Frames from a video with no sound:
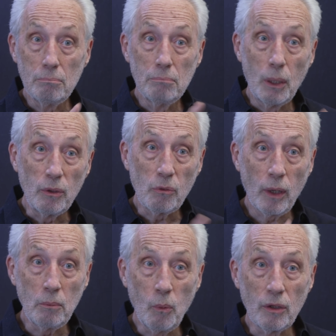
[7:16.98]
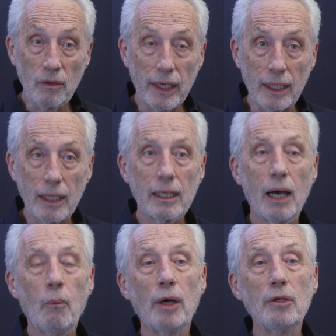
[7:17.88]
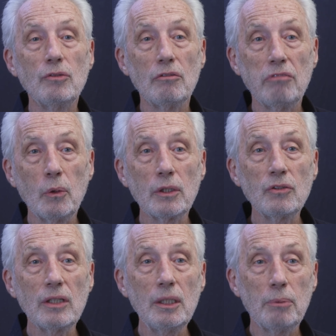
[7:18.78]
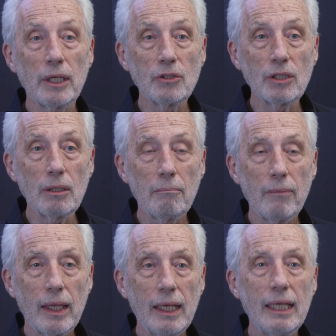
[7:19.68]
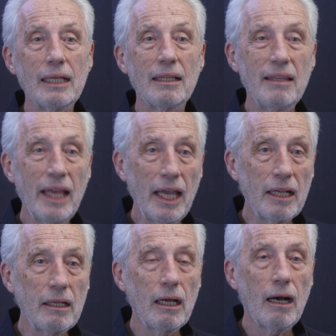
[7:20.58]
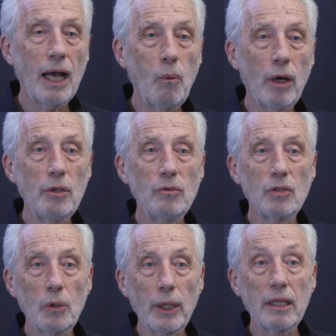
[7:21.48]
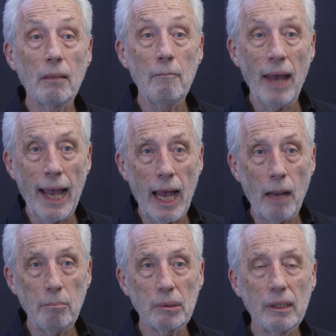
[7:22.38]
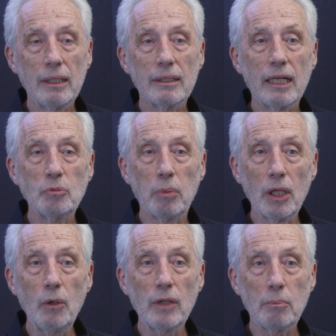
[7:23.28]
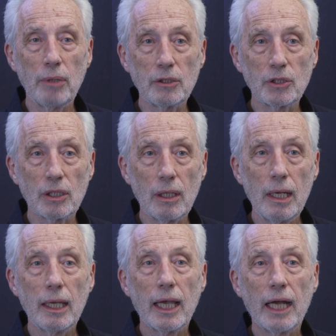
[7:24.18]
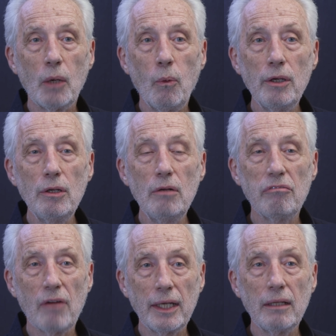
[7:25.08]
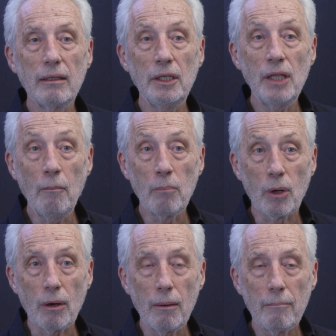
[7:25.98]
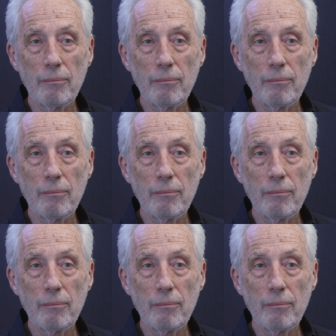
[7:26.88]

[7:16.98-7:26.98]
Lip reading: But with one more thing. I want you to focus on the picture. Then I want you to look at the map that's below that picture, and I want you to find the number